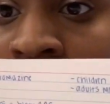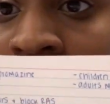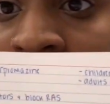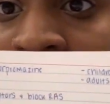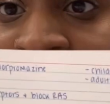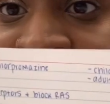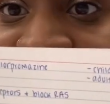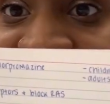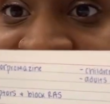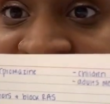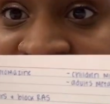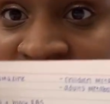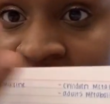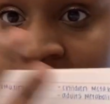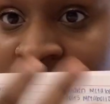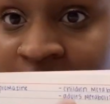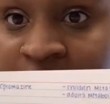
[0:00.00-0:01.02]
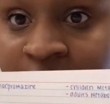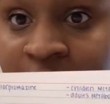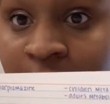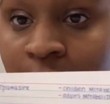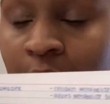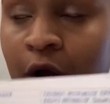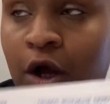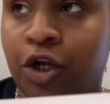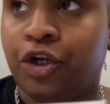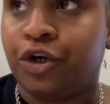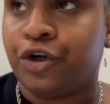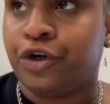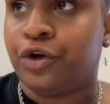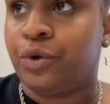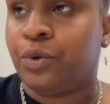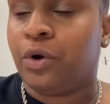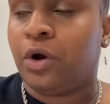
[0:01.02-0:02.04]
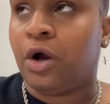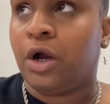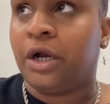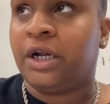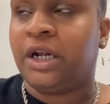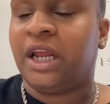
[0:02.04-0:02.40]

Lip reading: of stuff on your note card,